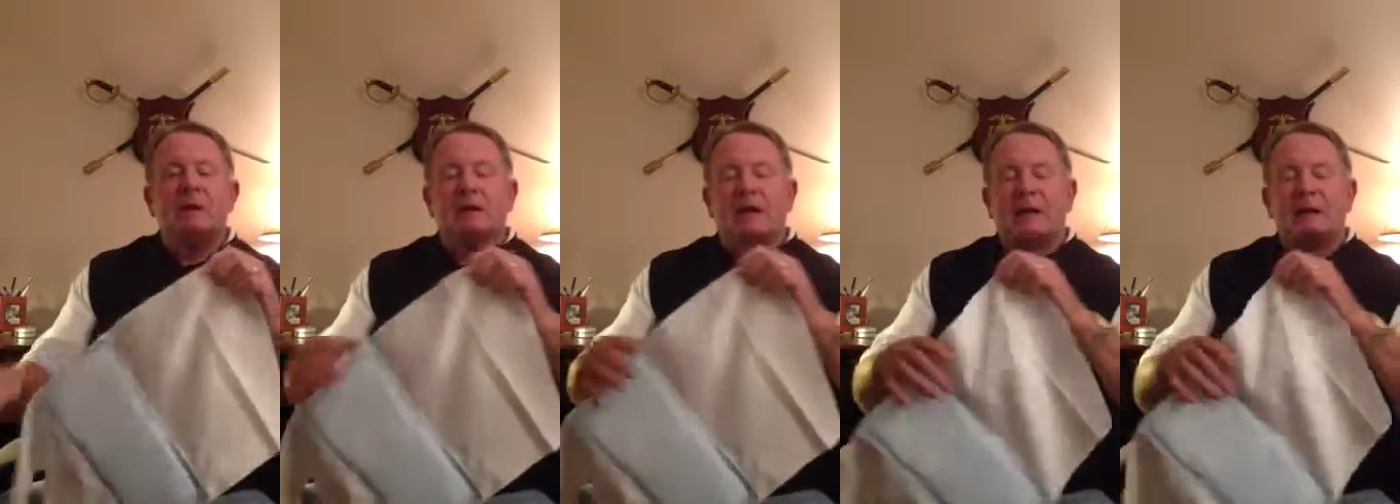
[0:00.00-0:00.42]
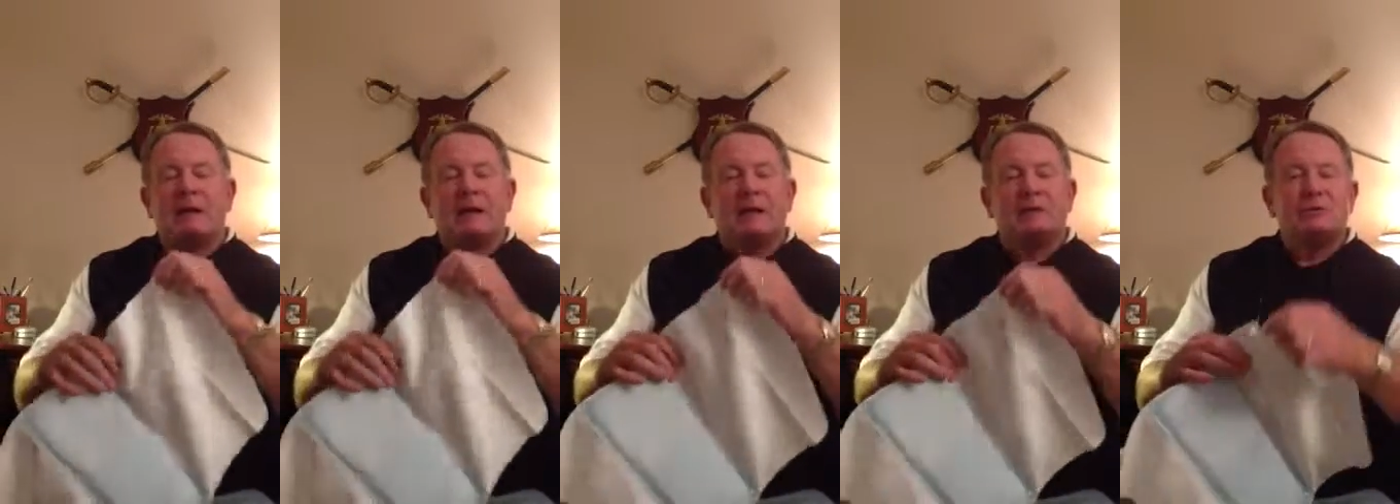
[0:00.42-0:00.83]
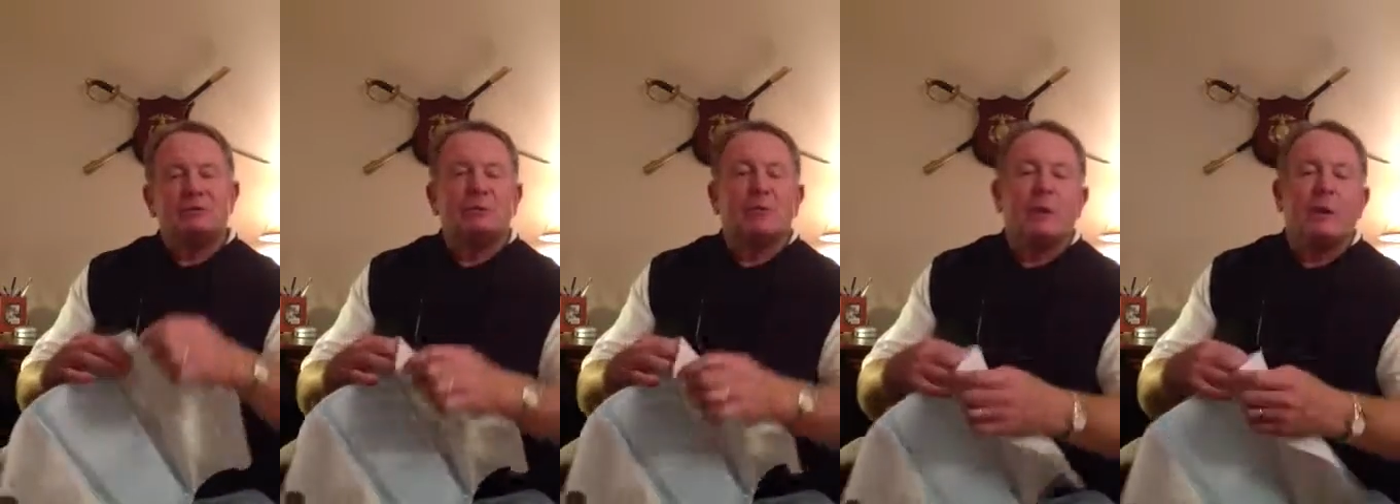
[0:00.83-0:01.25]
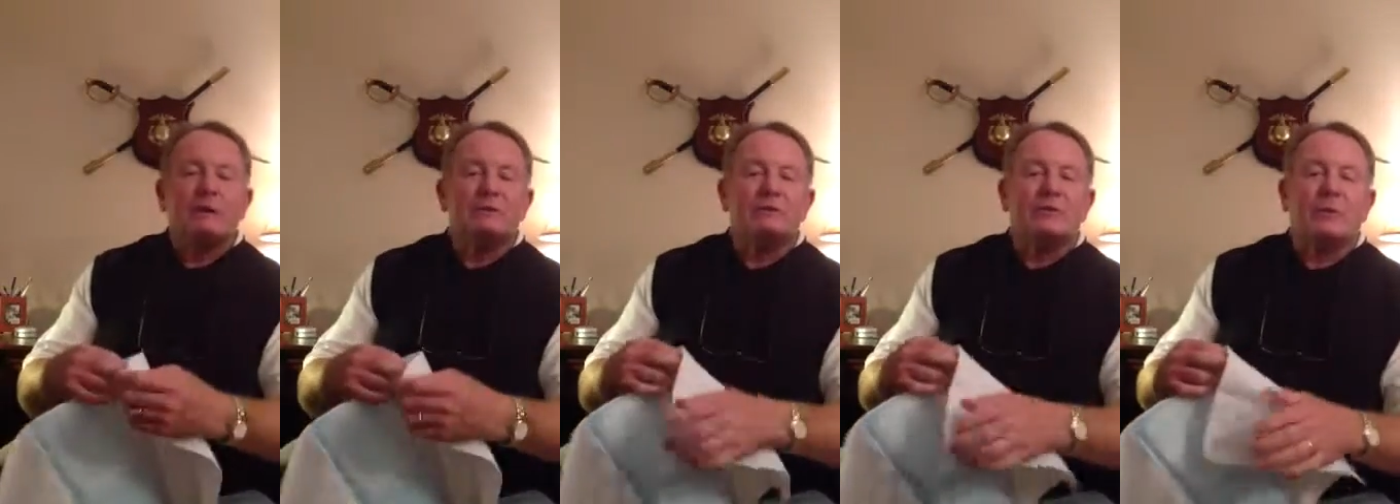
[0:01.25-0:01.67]
19 inches
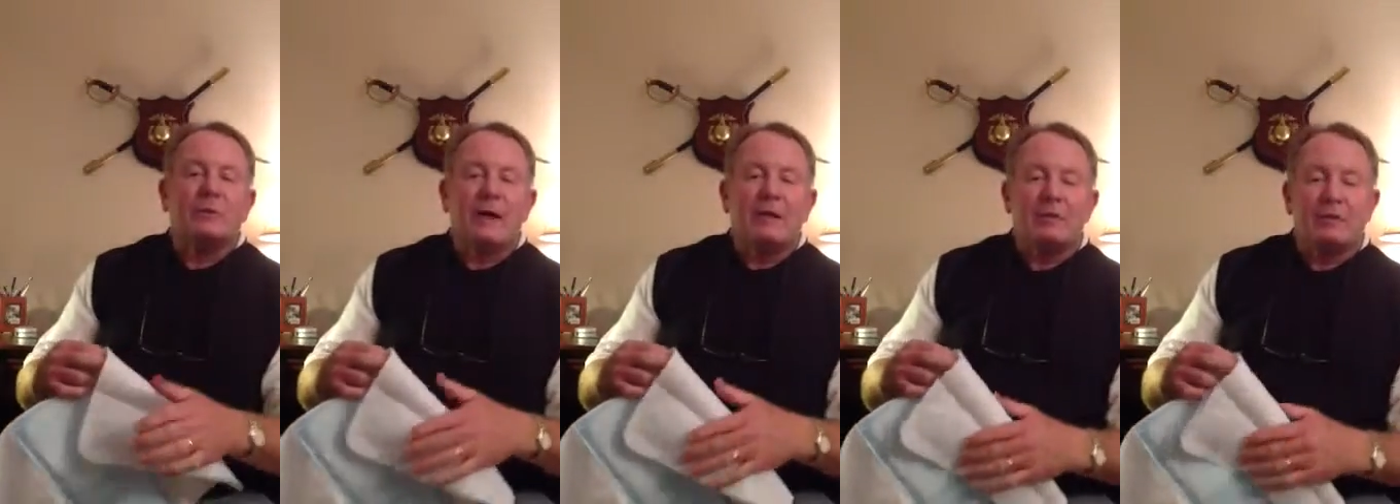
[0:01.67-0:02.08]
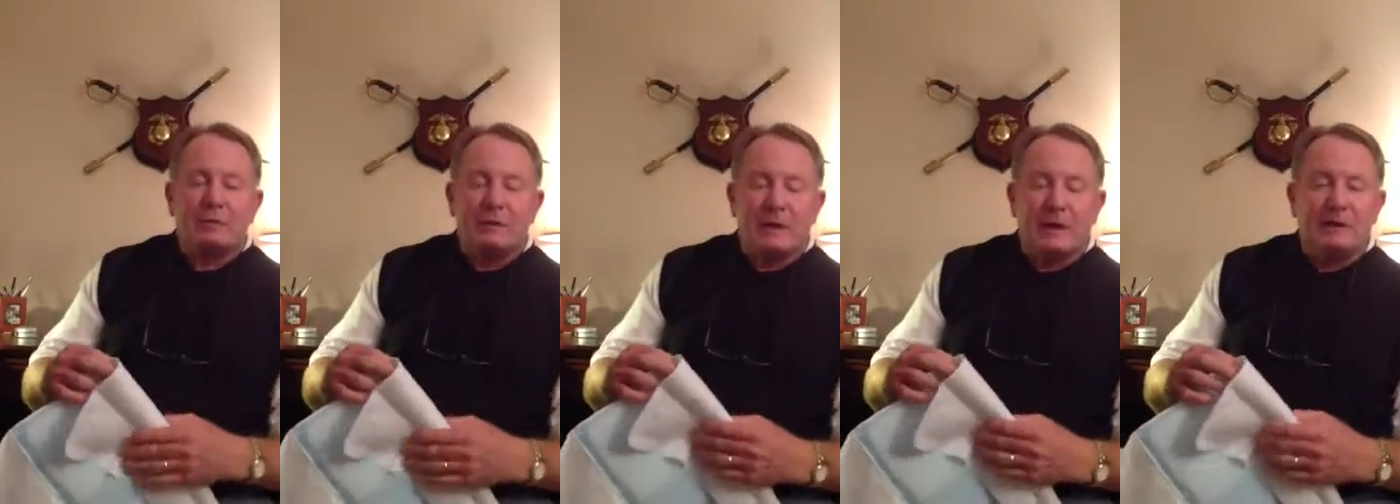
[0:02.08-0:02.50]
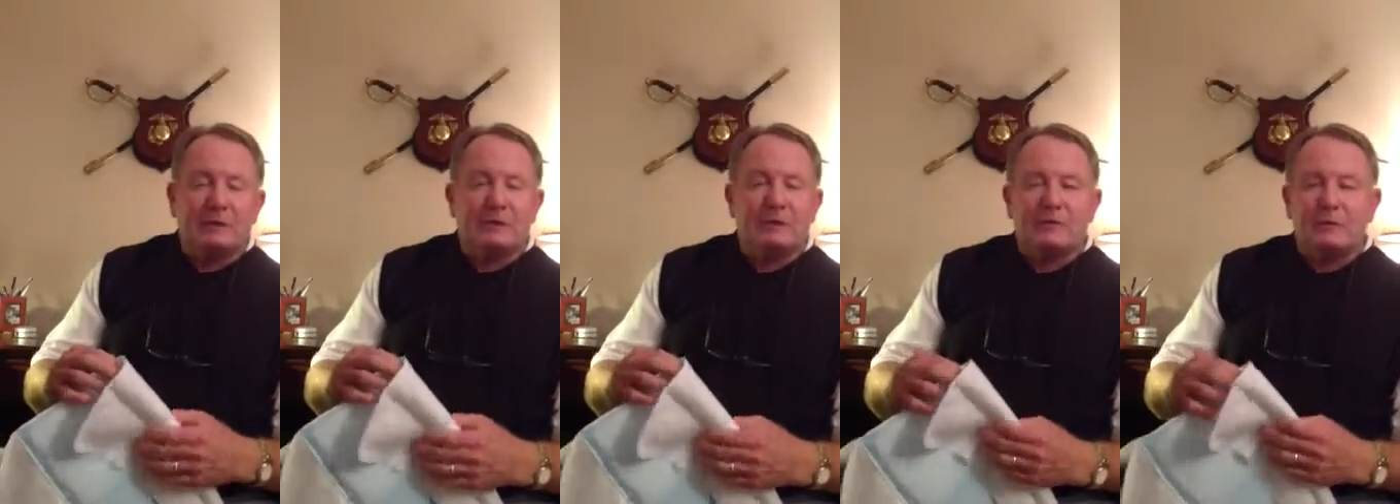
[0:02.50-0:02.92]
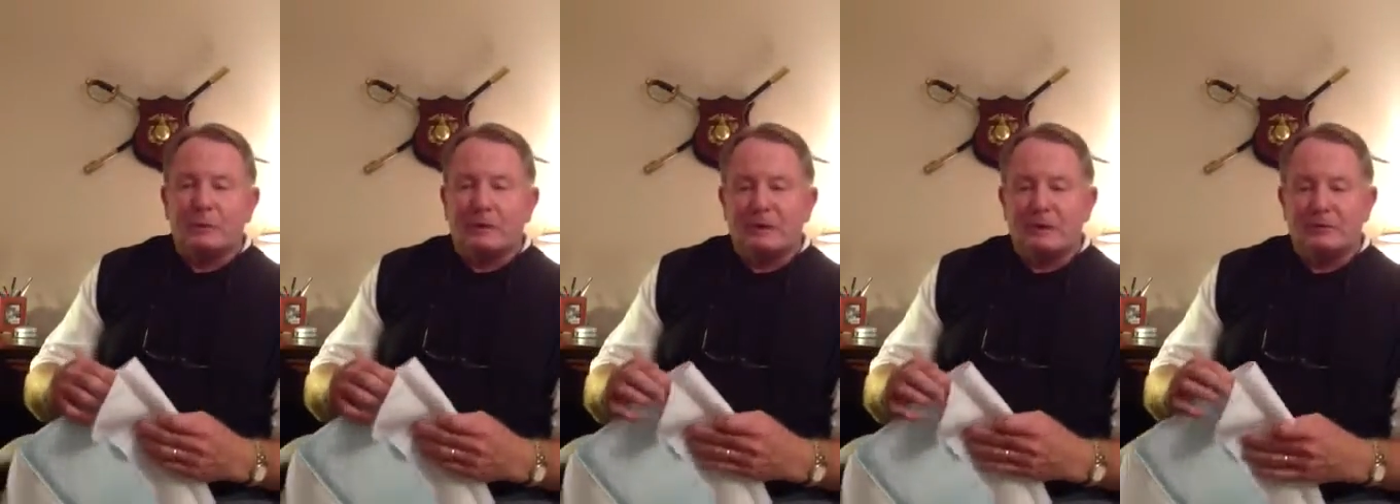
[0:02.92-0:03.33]
equates to around 300 to
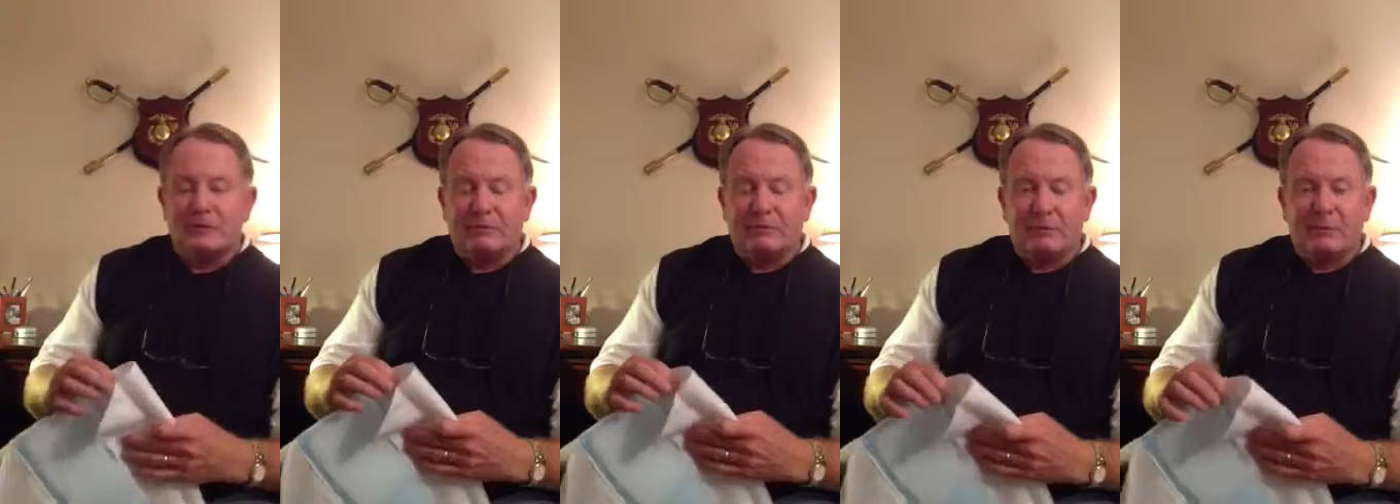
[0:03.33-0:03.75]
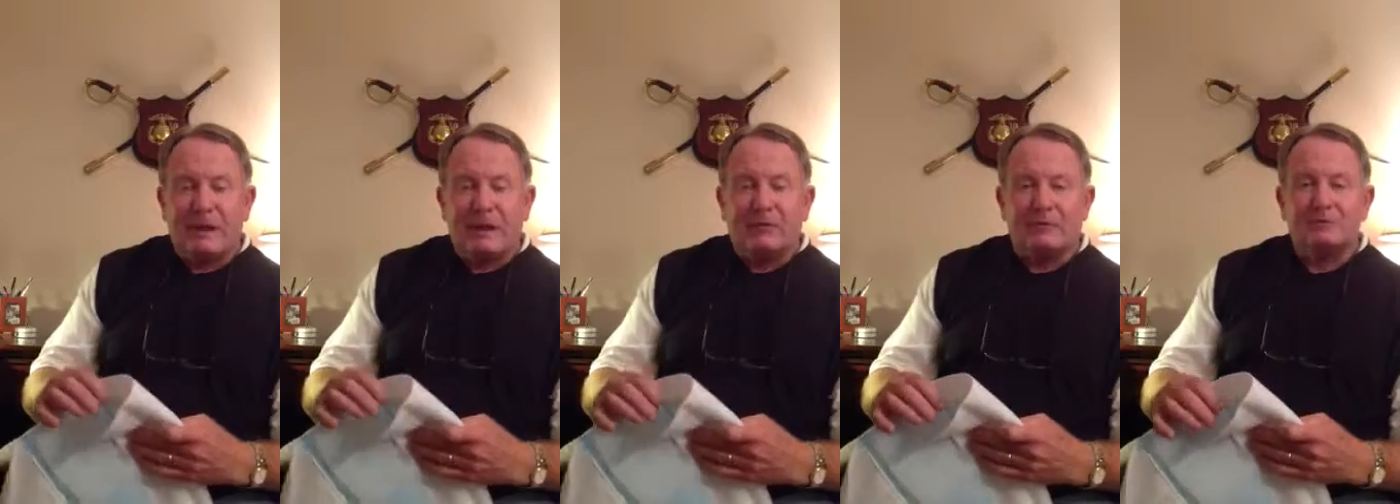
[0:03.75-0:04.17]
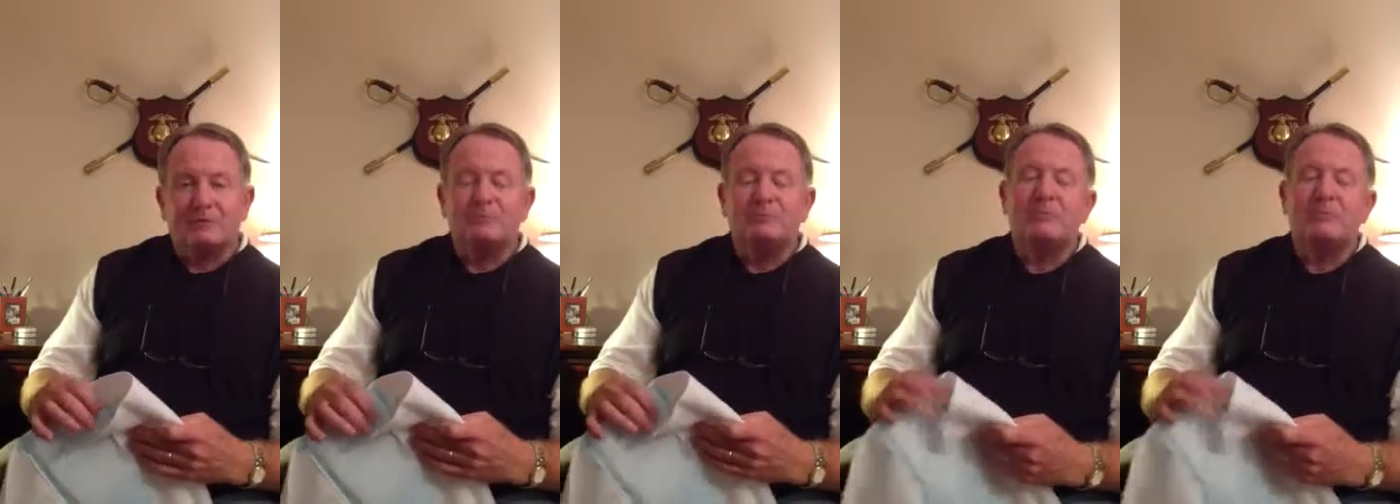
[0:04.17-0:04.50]
350 pounds.